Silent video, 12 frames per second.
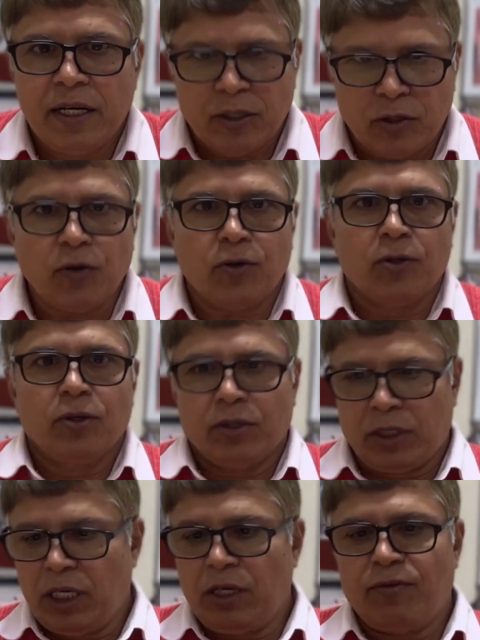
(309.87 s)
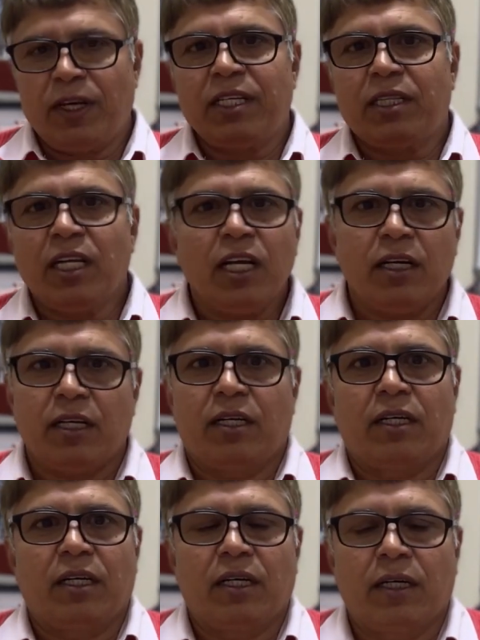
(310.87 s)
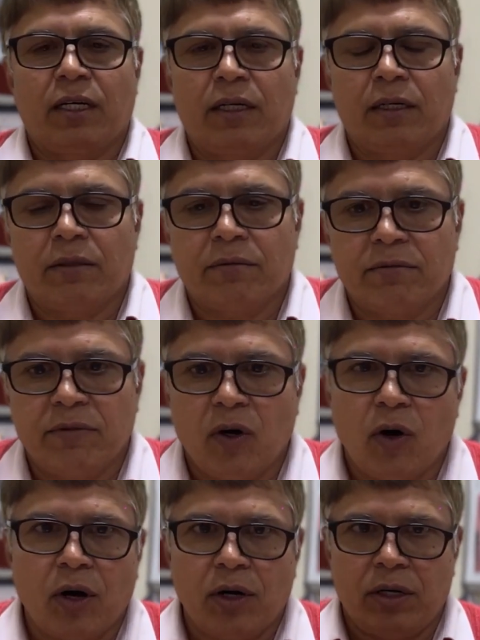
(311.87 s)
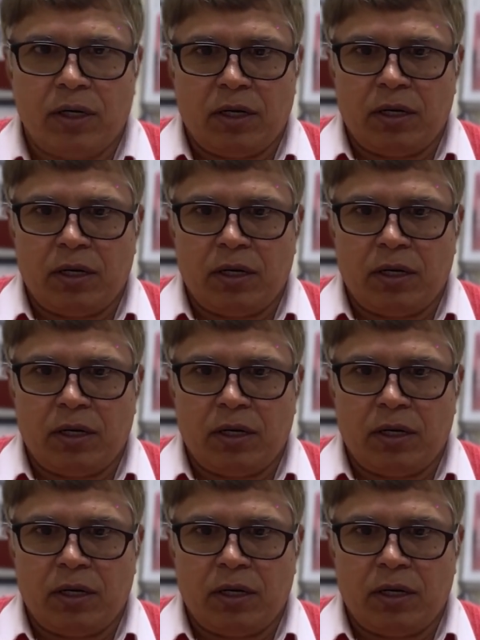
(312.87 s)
So the very thin or